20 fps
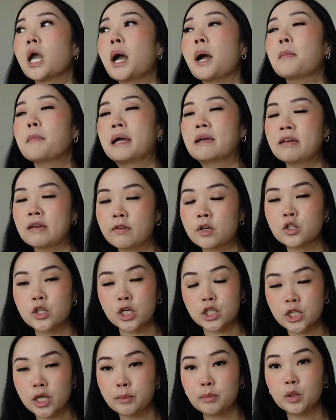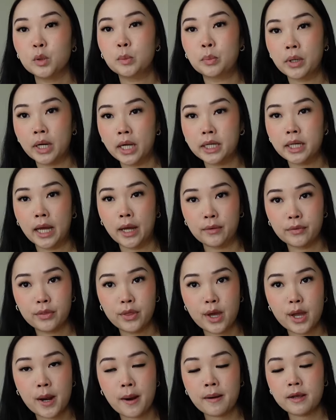my favorite dry shampoo brand out
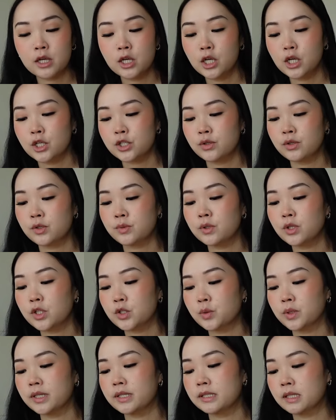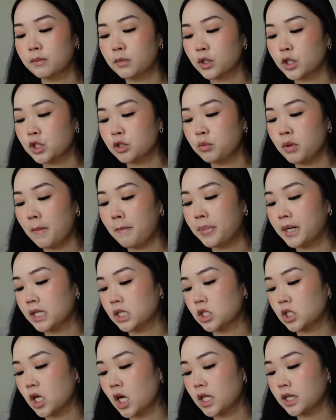there. So this one looks really similar to it, but
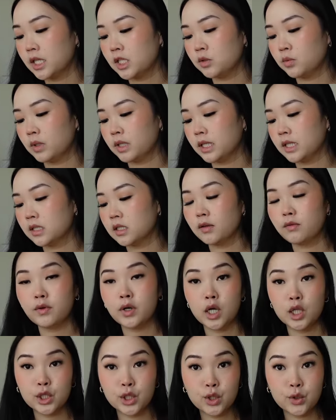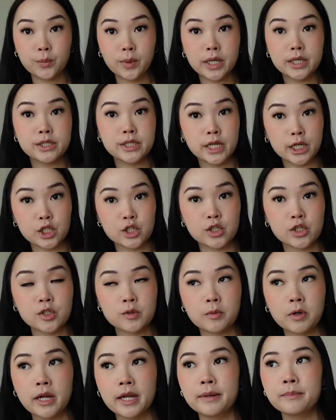it's not. This one is the volume and texture
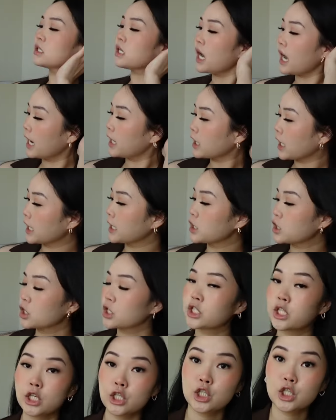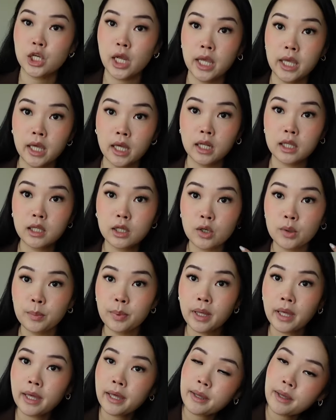spray. So I kind of just shake it a little
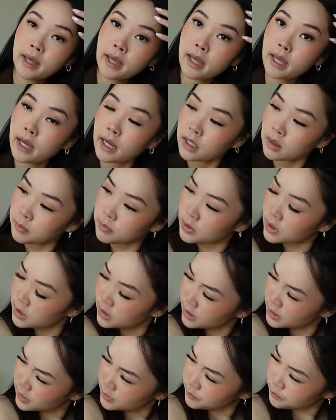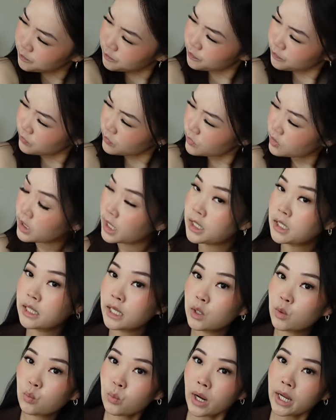bit and put it kind of
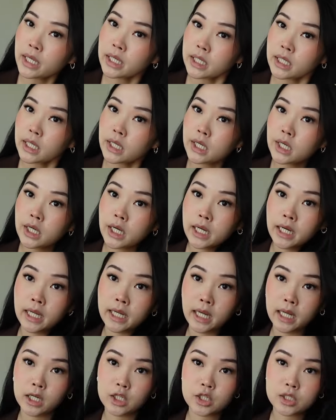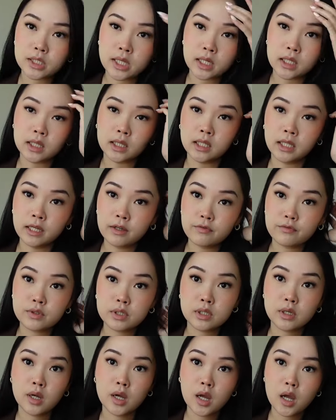like right here, and I kind of just like
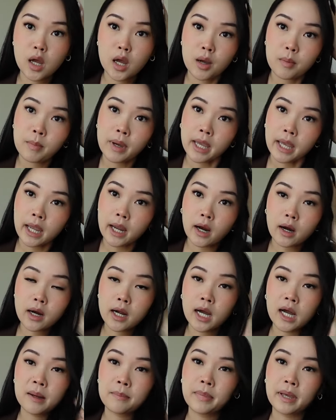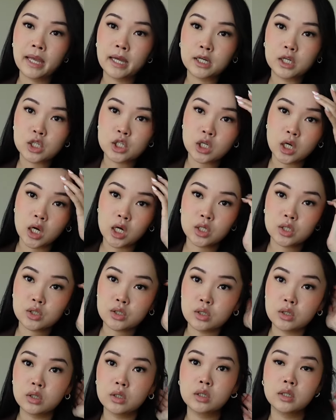lift my hair up and
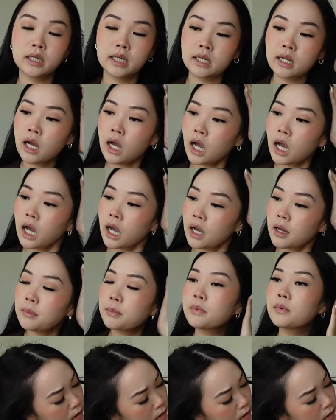tousle it up.